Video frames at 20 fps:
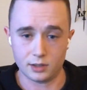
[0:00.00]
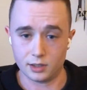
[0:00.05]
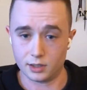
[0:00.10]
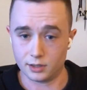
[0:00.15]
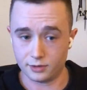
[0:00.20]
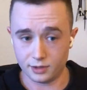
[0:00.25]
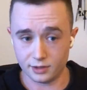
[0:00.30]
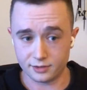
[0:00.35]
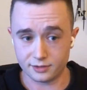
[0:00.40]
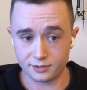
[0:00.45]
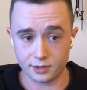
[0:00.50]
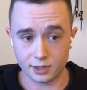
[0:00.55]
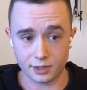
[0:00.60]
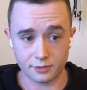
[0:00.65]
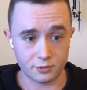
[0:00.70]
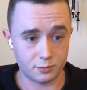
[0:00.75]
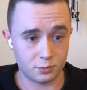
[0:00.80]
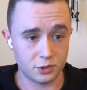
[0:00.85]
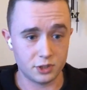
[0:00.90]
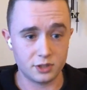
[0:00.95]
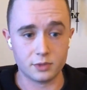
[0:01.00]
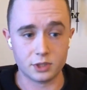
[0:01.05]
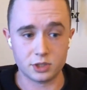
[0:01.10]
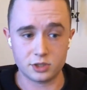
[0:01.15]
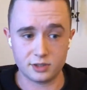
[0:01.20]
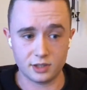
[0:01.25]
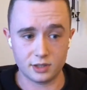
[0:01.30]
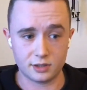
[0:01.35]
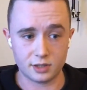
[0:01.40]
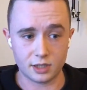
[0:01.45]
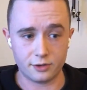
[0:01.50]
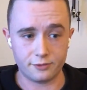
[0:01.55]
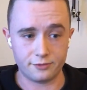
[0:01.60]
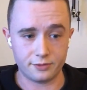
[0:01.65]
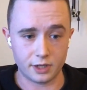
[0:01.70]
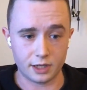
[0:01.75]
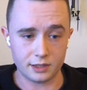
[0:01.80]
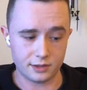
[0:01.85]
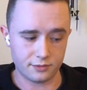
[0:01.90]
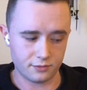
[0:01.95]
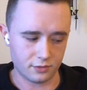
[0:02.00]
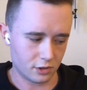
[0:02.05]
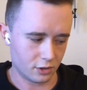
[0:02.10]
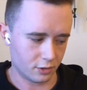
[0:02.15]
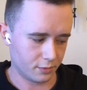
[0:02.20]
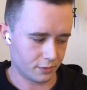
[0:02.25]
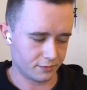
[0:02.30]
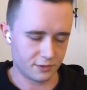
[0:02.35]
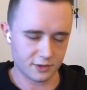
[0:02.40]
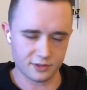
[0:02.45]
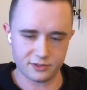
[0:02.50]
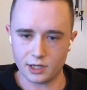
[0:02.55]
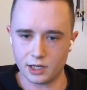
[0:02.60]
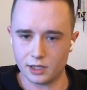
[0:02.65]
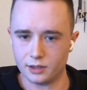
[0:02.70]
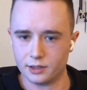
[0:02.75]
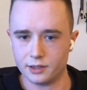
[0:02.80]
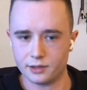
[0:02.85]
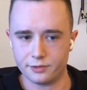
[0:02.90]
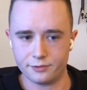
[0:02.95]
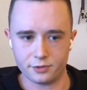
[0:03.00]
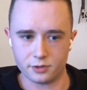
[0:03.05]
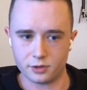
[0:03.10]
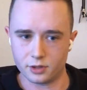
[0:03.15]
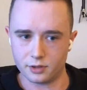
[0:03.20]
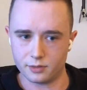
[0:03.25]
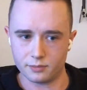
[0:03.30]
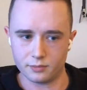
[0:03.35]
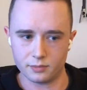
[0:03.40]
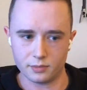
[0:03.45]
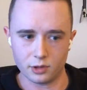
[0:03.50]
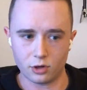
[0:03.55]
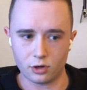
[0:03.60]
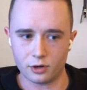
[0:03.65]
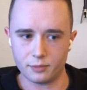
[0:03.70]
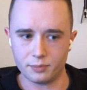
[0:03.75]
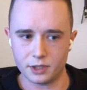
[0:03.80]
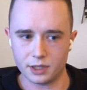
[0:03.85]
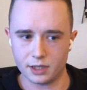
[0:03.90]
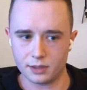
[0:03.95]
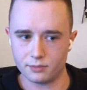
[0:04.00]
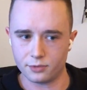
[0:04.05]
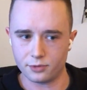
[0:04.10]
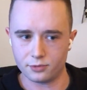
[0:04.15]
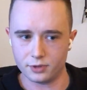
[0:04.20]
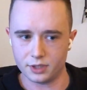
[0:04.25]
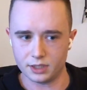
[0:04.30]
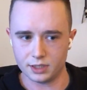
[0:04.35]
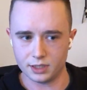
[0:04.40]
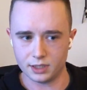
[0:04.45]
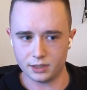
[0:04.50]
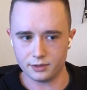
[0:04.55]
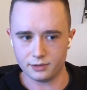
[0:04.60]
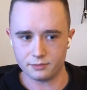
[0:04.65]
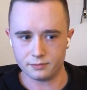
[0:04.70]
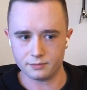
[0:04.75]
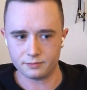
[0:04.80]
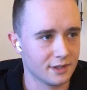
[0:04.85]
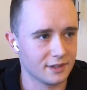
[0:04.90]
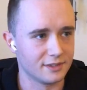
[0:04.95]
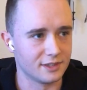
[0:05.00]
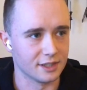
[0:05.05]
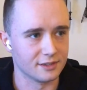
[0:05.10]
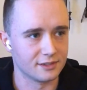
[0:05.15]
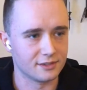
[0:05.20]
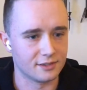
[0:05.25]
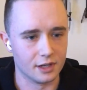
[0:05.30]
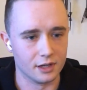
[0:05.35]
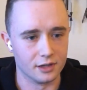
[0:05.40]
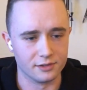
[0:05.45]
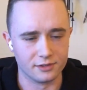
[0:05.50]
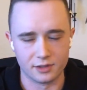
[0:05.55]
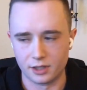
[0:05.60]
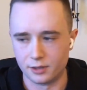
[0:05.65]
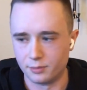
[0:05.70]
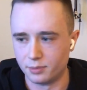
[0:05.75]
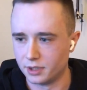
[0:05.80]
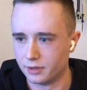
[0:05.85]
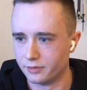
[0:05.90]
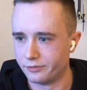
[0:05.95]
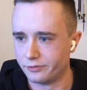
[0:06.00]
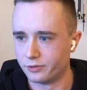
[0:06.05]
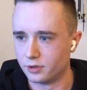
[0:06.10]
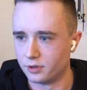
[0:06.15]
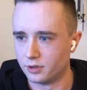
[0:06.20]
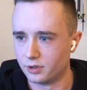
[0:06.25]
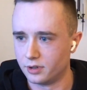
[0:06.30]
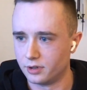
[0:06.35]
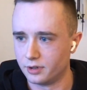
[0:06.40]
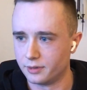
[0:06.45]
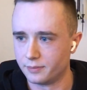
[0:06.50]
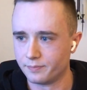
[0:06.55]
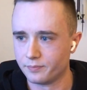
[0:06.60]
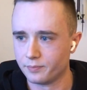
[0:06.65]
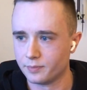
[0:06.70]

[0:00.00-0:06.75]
And these cover pretty much the entire flight envelope of this heli, from low RPM 3D, 6,000 RPM for